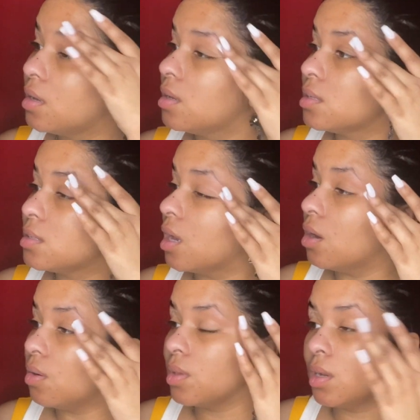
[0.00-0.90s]

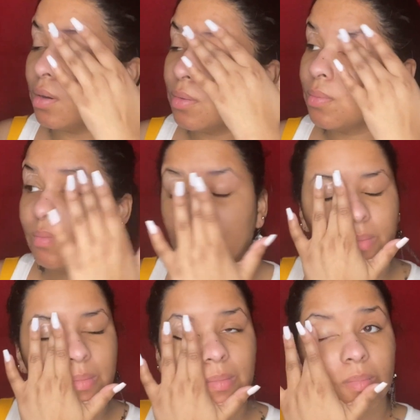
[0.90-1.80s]
So, you know.
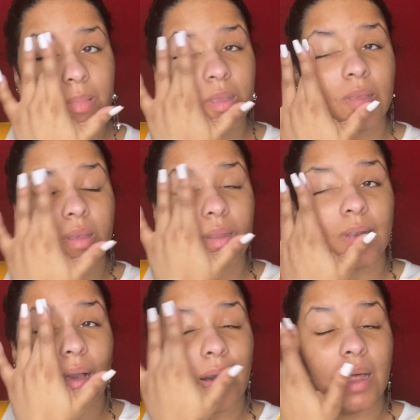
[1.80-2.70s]

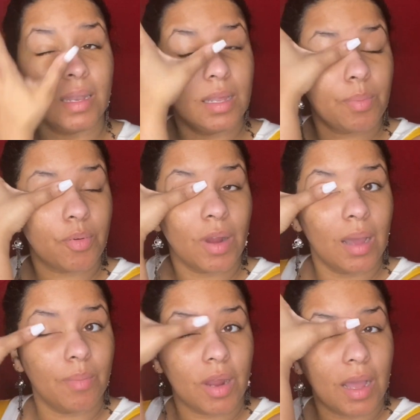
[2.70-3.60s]
Now, a lip primer,